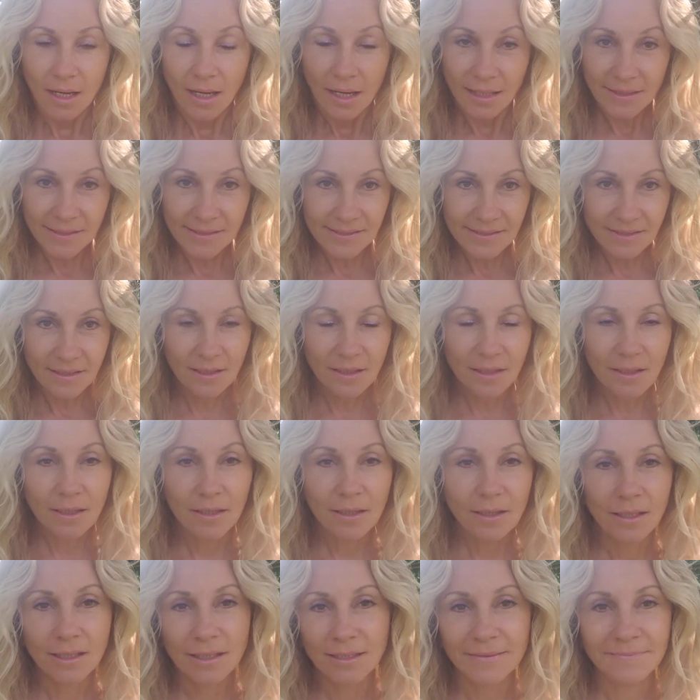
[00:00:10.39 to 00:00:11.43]
I
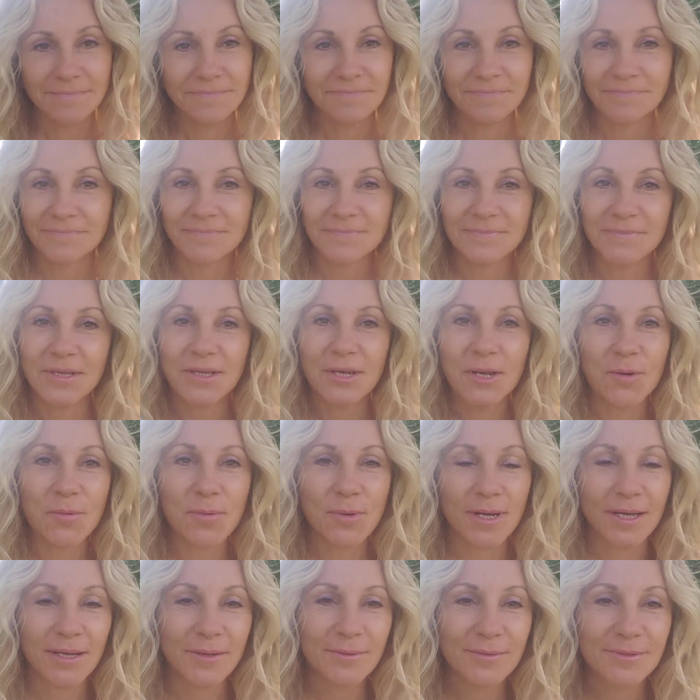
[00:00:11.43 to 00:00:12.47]
saw, um, you know,
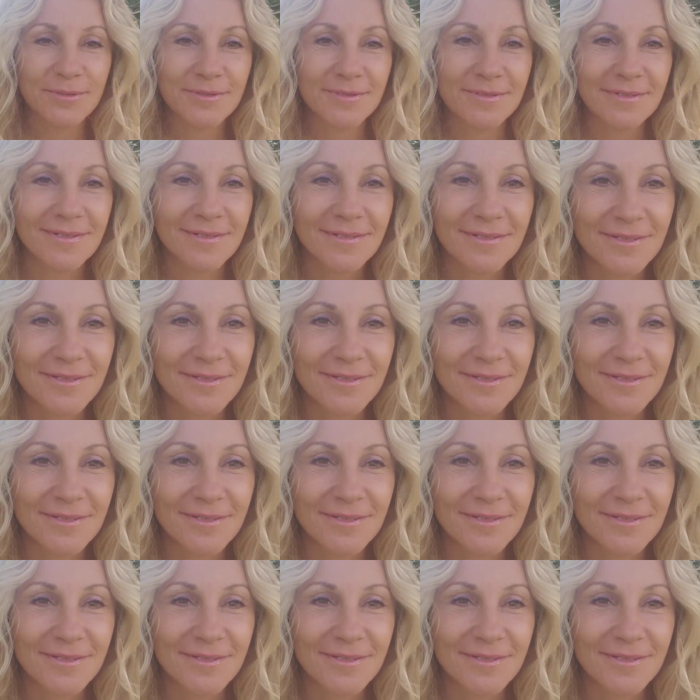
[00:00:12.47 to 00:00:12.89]
when I was